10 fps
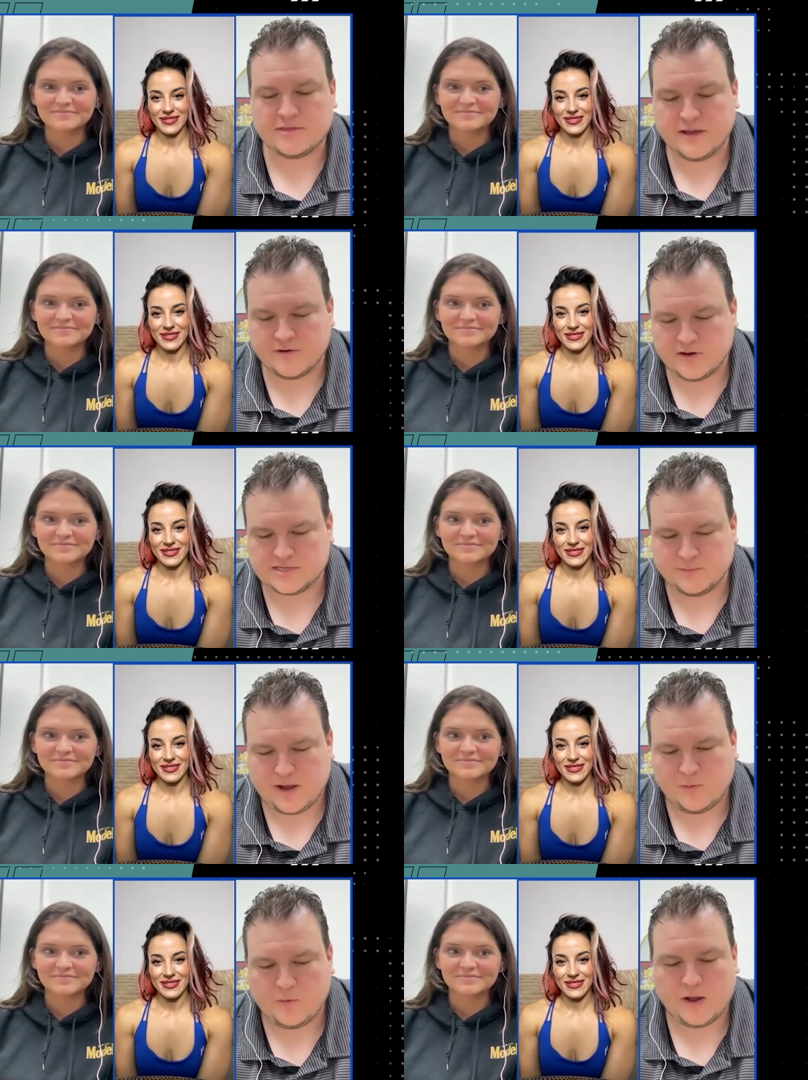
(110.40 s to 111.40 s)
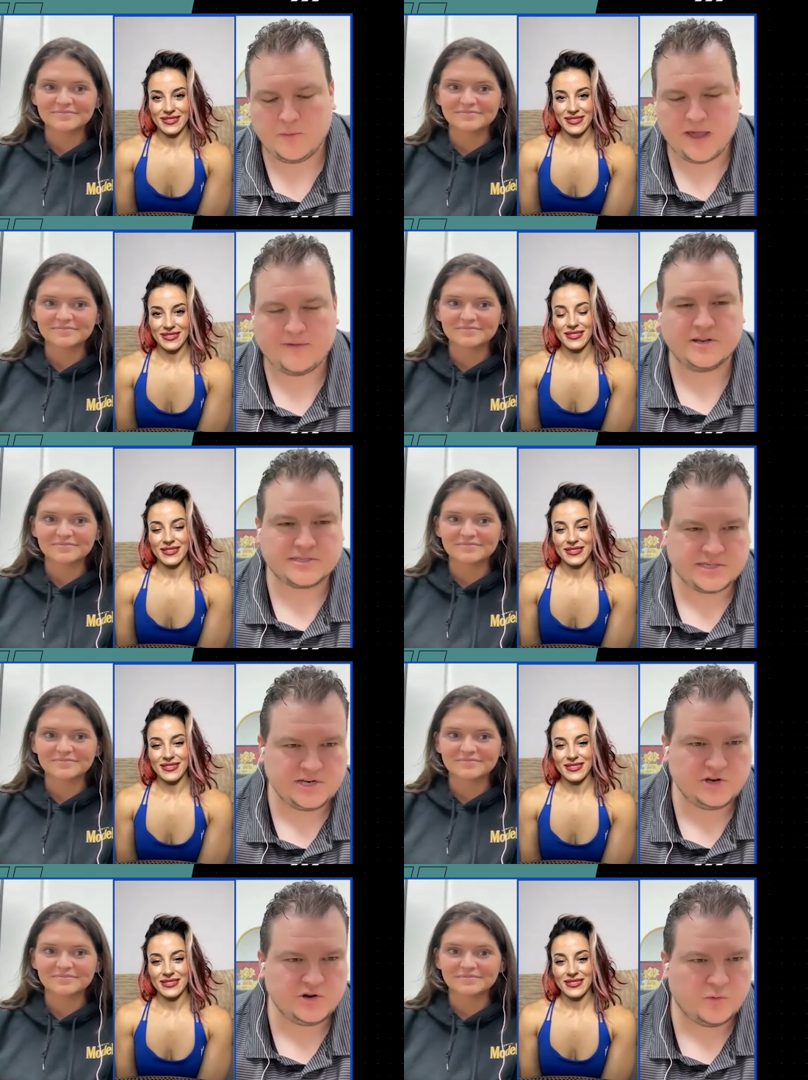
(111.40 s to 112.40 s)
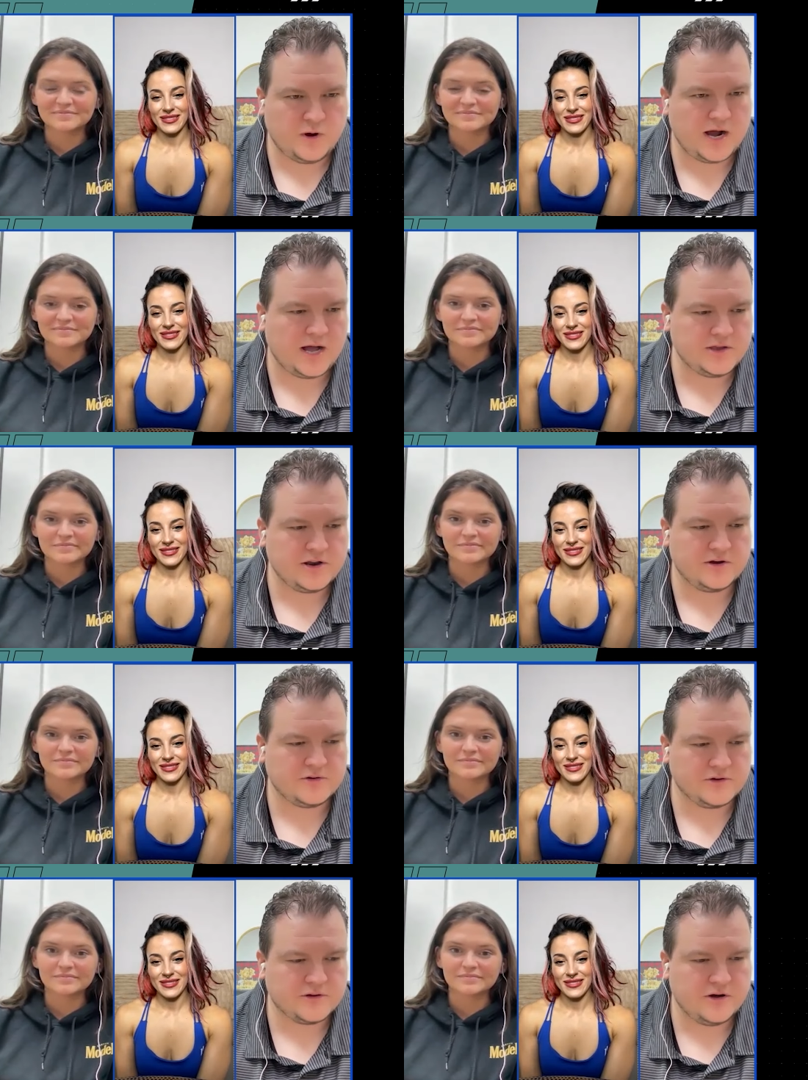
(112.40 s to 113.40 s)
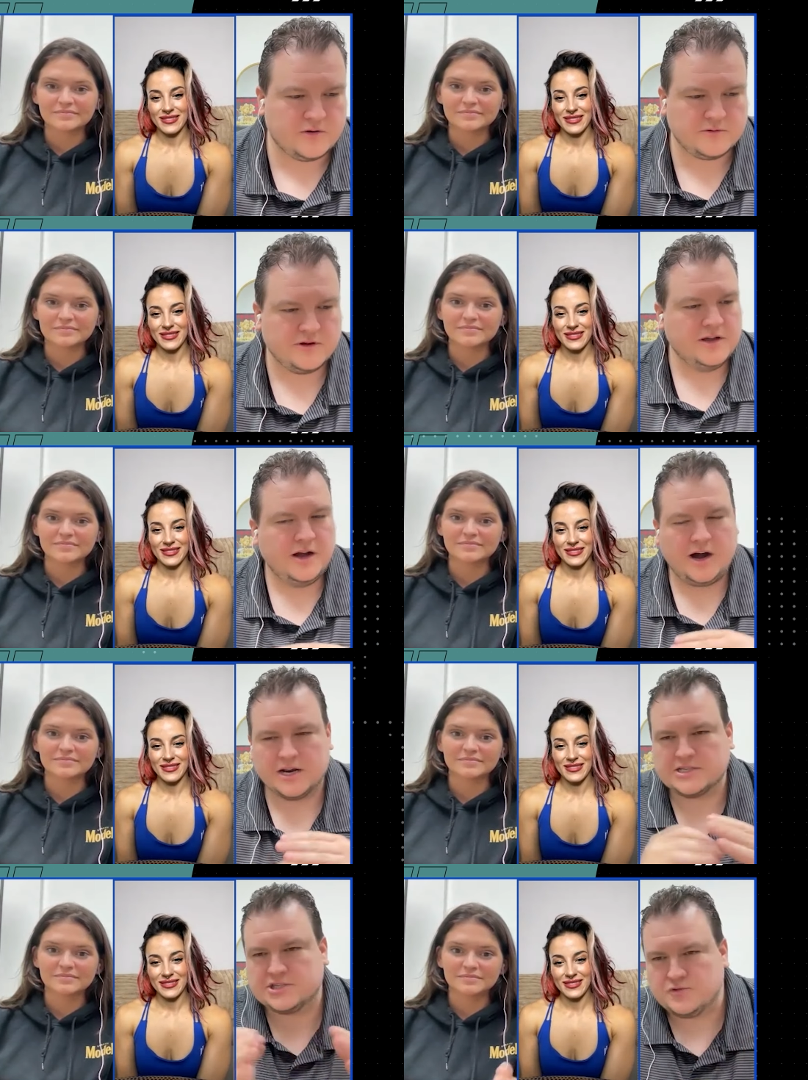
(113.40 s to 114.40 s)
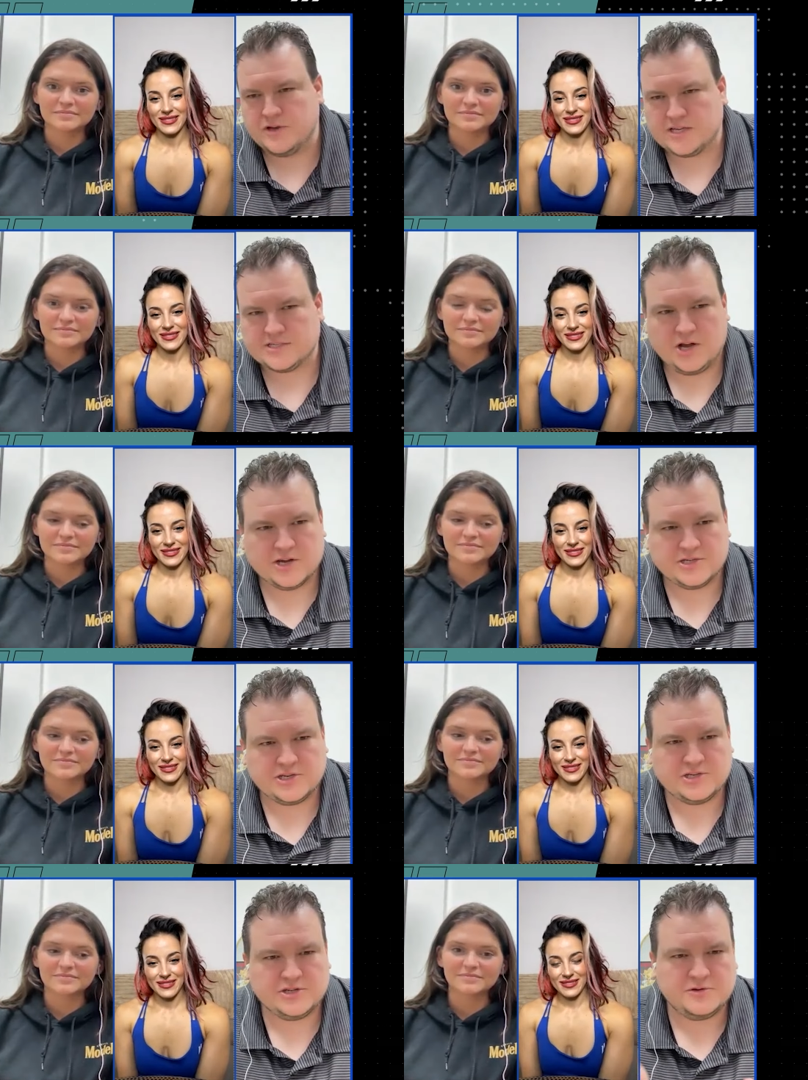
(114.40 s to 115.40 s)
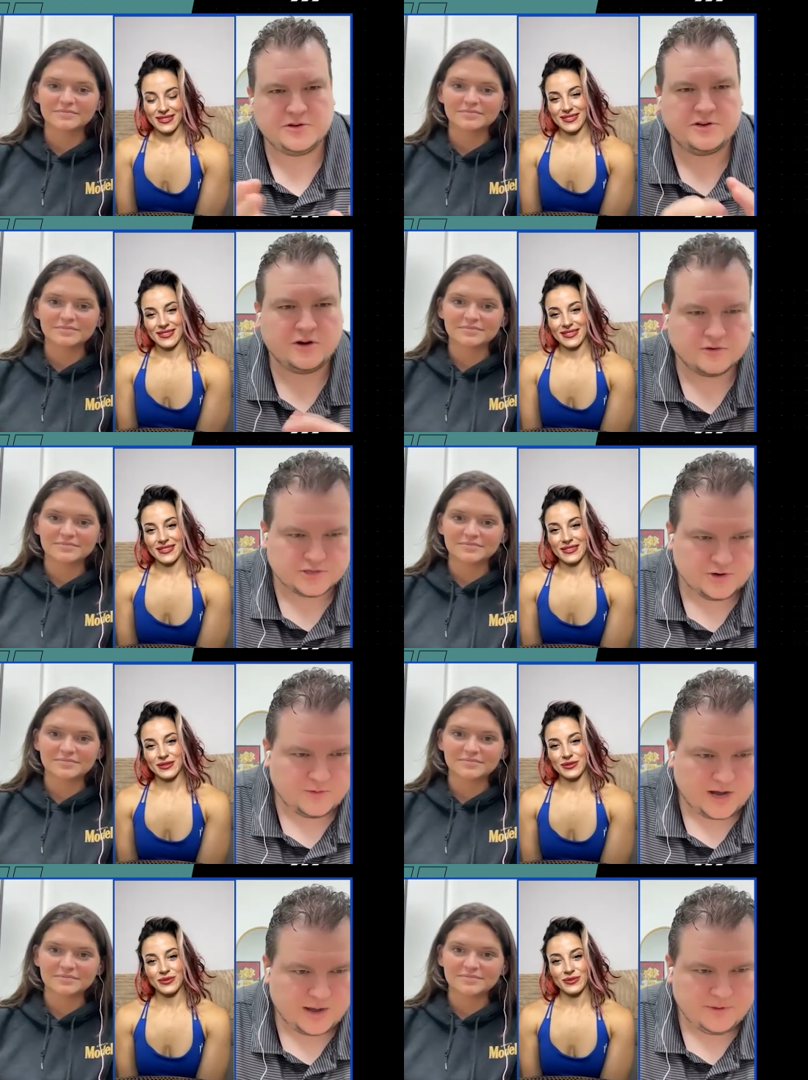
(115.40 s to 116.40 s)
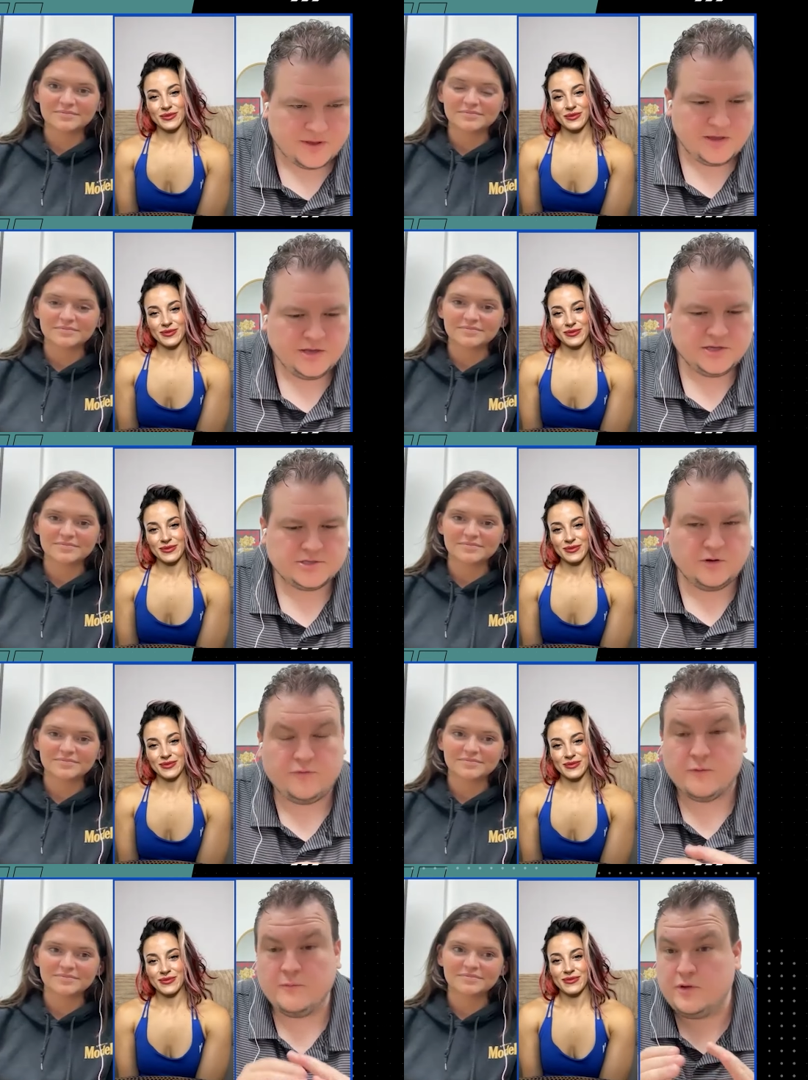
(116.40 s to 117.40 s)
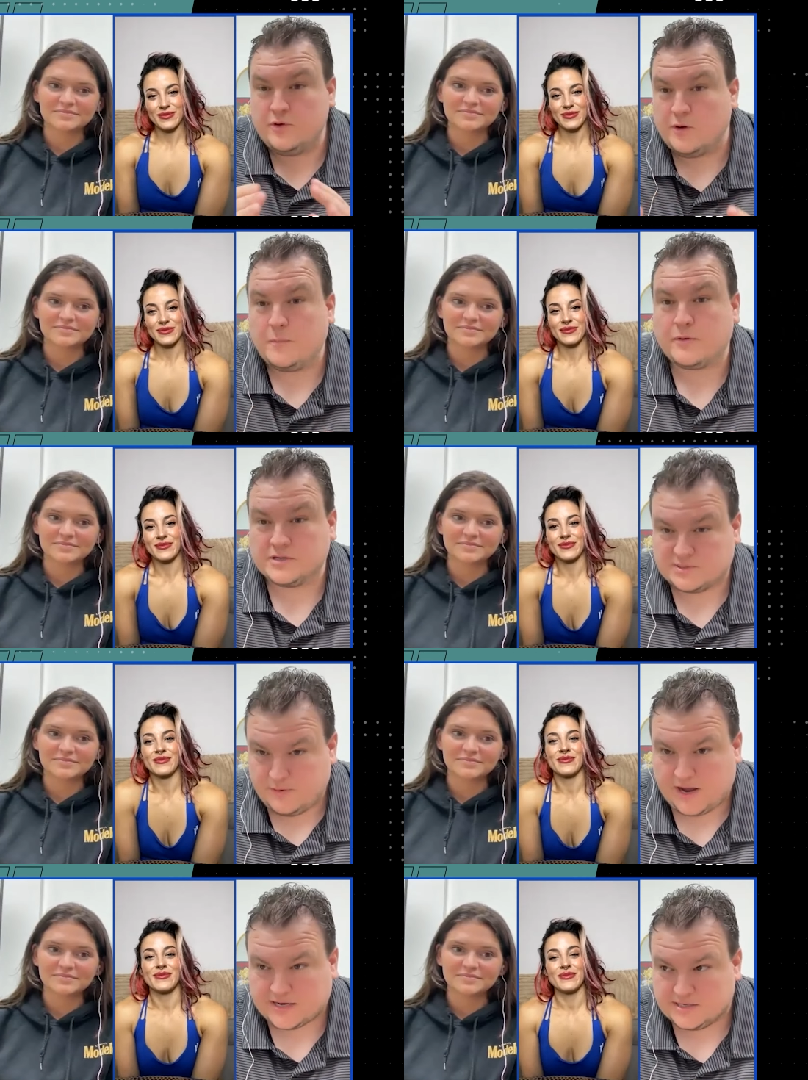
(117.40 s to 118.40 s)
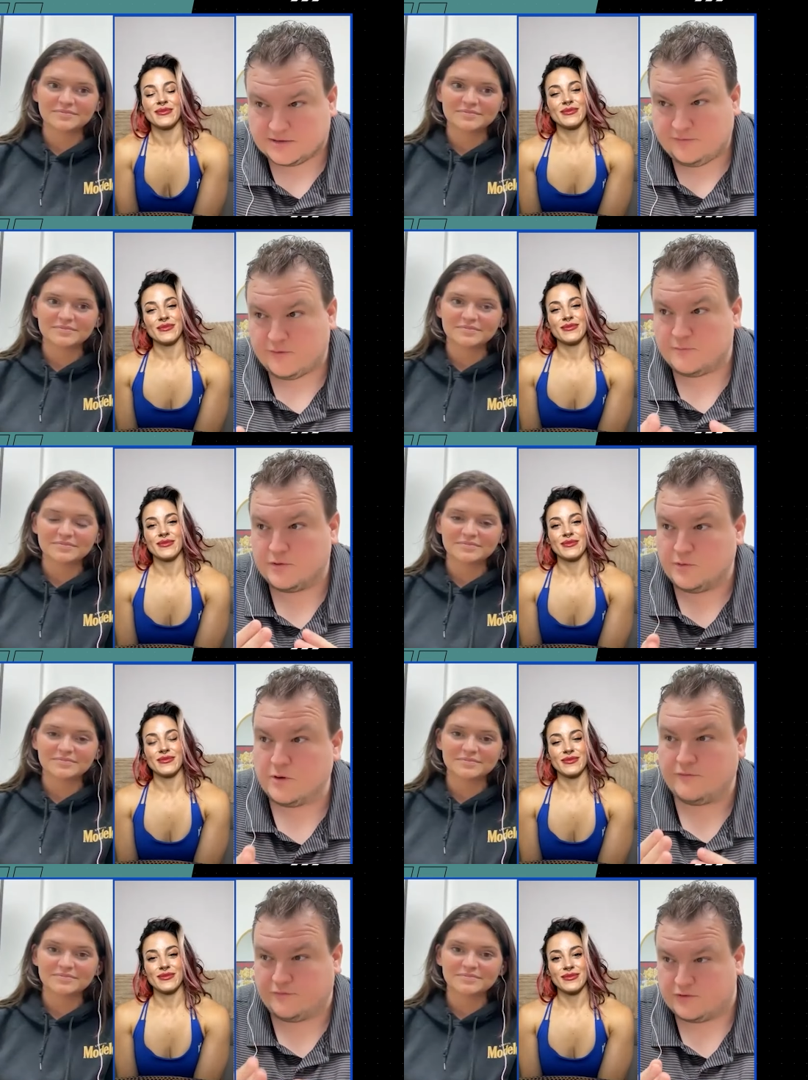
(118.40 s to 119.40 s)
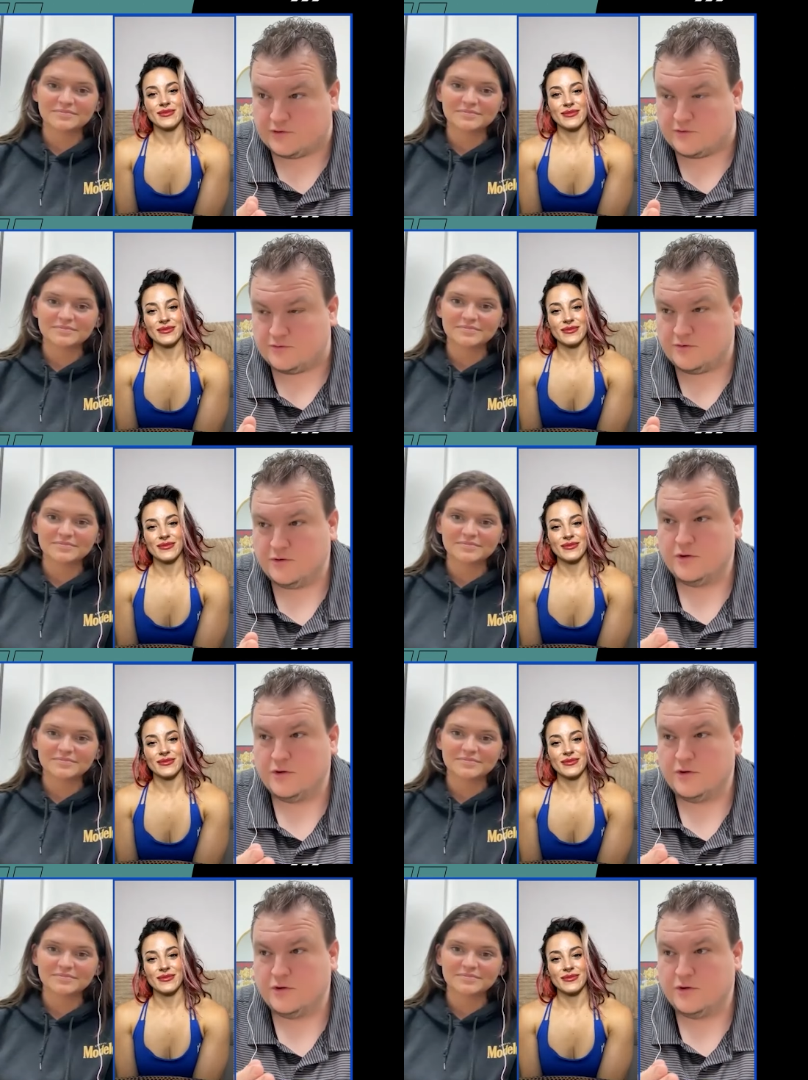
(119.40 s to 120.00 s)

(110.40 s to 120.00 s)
Speaker 1: theories about why we haven't seen you in a while. You know, you go on a streak as long as you do and you don't show up. So, from your perspective, from your view,